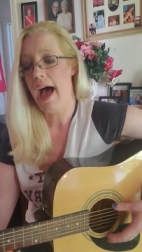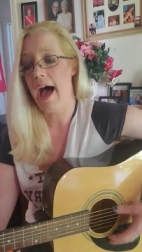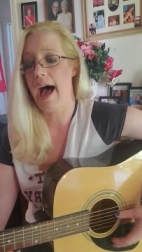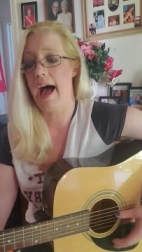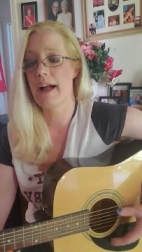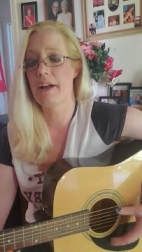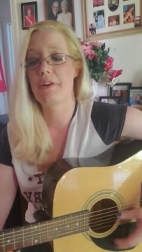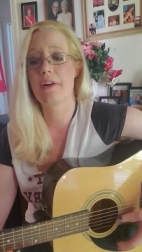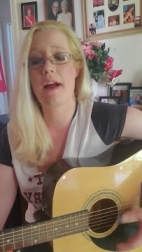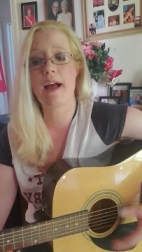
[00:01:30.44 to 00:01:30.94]

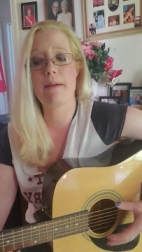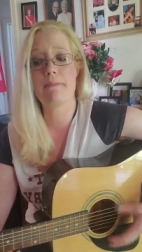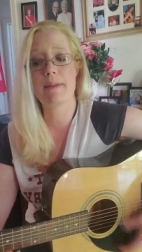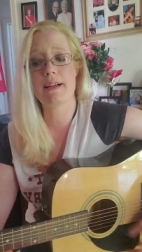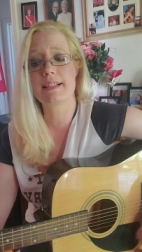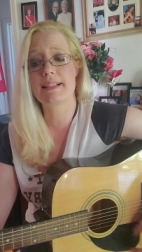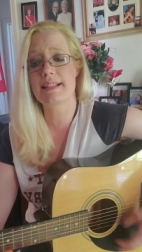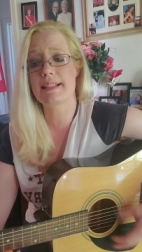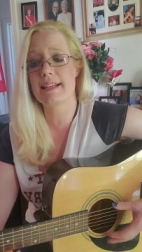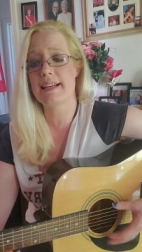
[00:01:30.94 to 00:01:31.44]
I cry
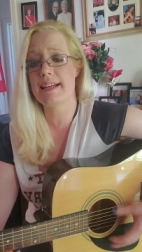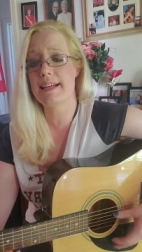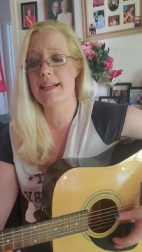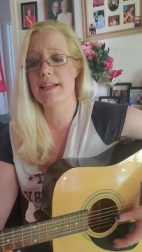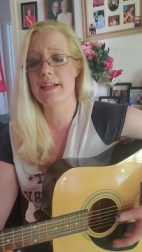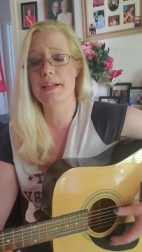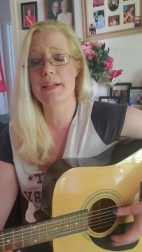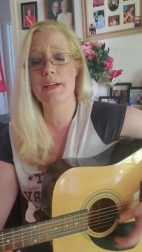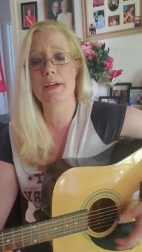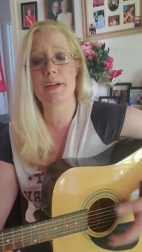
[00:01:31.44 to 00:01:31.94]

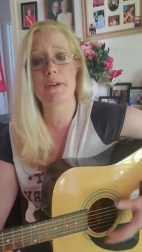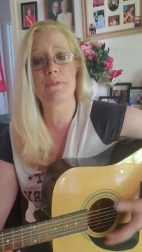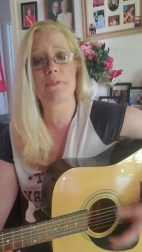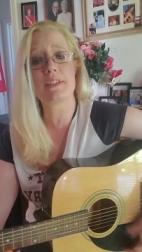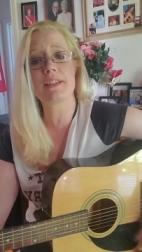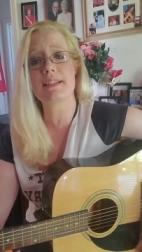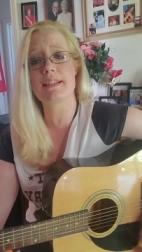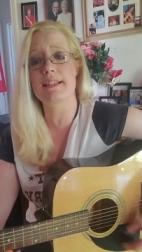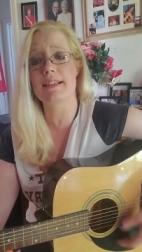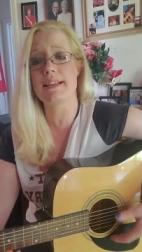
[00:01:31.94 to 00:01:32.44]
myself
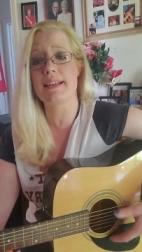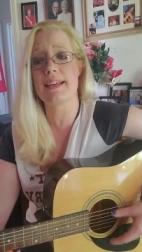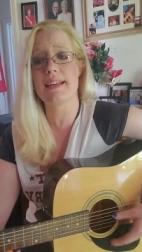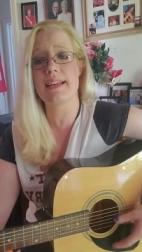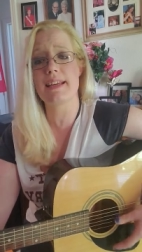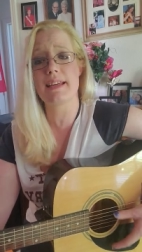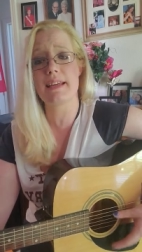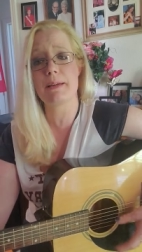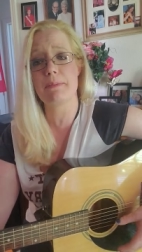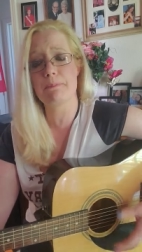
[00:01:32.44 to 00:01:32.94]
to
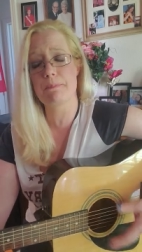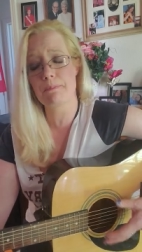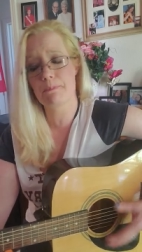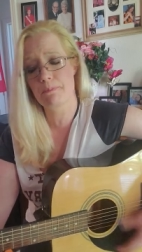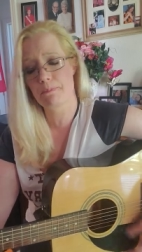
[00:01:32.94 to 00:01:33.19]
sleep.